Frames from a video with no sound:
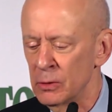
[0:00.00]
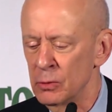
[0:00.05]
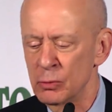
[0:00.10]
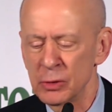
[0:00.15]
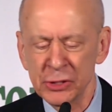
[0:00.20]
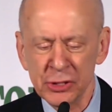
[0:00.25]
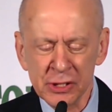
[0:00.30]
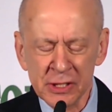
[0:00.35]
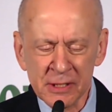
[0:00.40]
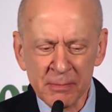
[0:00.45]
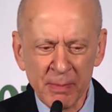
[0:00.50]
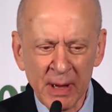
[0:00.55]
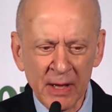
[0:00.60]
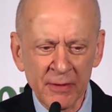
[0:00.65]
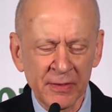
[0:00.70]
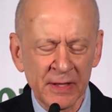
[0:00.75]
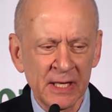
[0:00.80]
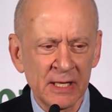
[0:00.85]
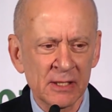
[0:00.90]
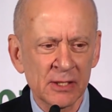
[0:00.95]
which is
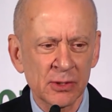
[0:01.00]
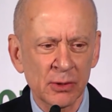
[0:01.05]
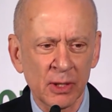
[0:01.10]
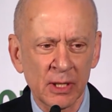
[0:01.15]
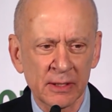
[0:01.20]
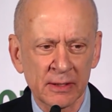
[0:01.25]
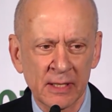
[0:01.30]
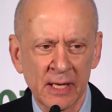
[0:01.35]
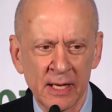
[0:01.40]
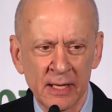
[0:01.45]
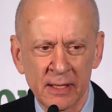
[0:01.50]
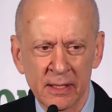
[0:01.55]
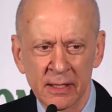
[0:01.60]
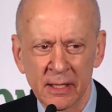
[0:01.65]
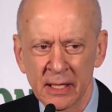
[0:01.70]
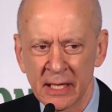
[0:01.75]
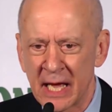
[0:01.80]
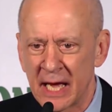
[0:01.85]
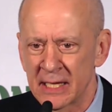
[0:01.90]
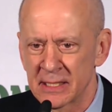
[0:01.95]
about the assault
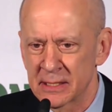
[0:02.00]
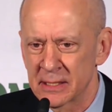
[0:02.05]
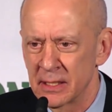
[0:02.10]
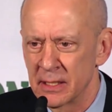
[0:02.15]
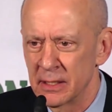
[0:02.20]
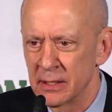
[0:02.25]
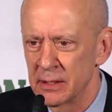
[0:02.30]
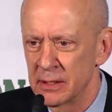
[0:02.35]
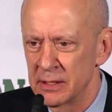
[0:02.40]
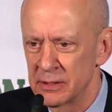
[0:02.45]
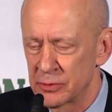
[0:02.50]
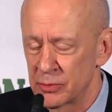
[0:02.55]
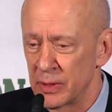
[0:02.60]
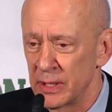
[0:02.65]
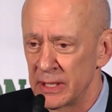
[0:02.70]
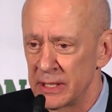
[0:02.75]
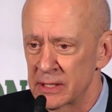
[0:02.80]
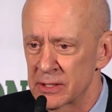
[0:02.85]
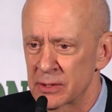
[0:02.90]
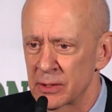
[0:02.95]
on Gaza, the
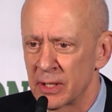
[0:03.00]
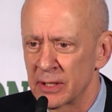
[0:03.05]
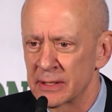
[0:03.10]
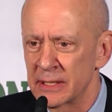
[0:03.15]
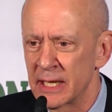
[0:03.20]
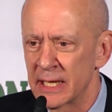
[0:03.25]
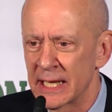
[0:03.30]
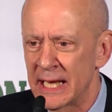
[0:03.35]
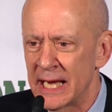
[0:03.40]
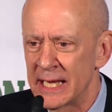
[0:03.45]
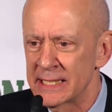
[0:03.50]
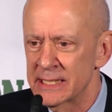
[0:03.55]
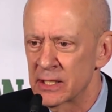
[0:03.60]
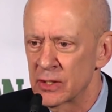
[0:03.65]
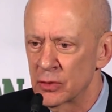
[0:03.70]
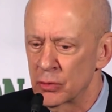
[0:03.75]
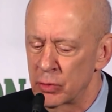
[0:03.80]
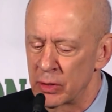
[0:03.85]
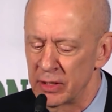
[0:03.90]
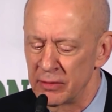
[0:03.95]
Israeli assault on Gaza
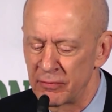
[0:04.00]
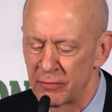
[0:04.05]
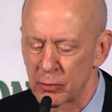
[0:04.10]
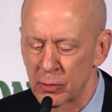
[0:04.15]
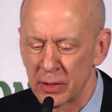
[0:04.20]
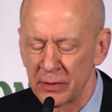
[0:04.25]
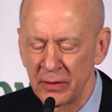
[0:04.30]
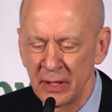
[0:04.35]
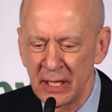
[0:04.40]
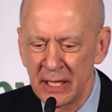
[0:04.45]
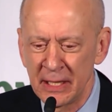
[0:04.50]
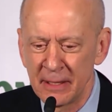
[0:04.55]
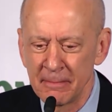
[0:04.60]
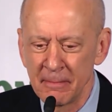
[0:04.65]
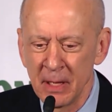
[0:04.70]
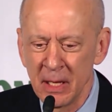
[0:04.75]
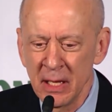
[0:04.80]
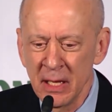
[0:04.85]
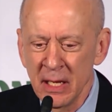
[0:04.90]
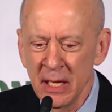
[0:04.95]
in
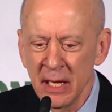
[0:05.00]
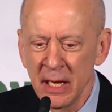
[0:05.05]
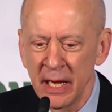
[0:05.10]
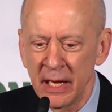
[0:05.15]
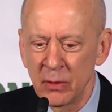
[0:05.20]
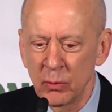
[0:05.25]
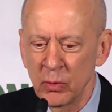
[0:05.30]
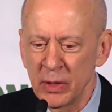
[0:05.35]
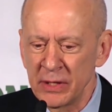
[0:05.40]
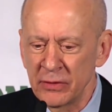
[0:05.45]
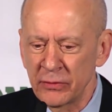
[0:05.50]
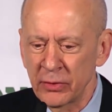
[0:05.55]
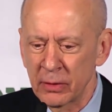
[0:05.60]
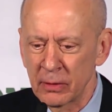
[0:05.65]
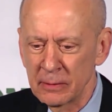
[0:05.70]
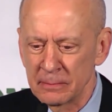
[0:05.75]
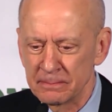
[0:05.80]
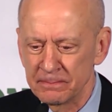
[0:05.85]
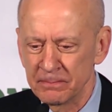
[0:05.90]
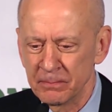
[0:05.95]
2014. In
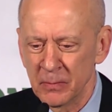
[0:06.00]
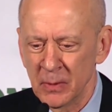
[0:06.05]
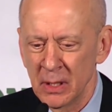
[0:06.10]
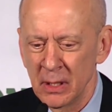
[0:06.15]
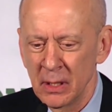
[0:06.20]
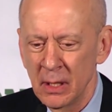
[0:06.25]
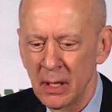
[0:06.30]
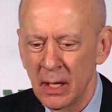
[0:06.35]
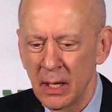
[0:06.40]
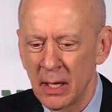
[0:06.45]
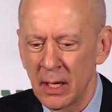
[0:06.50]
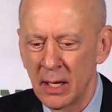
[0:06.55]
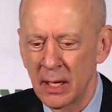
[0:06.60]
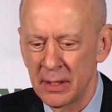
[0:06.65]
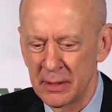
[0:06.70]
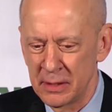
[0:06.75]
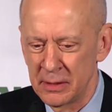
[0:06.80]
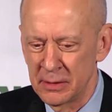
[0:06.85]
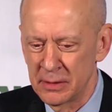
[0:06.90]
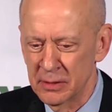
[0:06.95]
Winter,
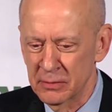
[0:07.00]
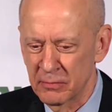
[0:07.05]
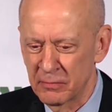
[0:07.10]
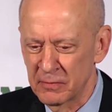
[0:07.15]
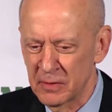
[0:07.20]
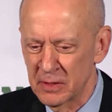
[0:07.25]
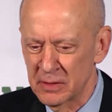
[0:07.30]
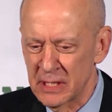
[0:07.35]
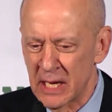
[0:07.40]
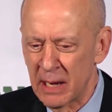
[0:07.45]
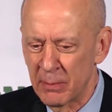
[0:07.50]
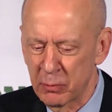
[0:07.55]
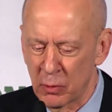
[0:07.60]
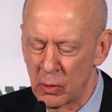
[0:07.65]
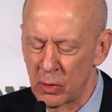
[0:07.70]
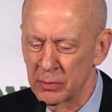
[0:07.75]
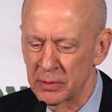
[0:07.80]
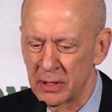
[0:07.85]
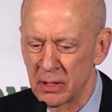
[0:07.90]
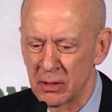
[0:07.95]
the top
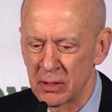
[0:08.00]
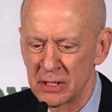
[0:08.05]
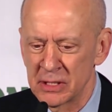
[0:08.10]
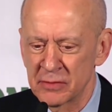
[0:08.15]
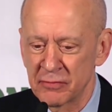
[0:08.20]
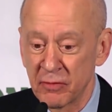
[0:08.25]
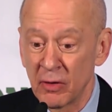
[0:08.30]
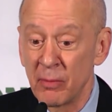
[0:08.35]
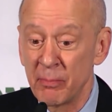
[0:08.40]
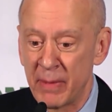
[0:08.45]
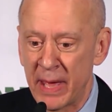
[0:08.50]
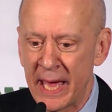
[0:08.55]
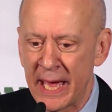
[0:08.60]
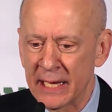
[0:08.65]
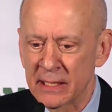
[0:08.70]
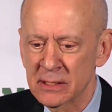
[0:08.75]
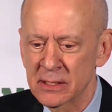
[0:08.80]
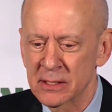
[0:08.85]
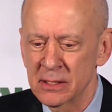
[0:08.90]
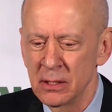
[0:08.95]
quote there is from
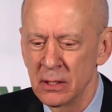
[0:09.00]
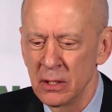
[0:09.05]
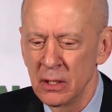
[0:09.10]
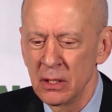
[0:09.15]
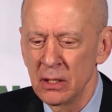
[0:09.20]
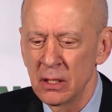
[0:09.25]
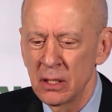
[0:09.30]
Max.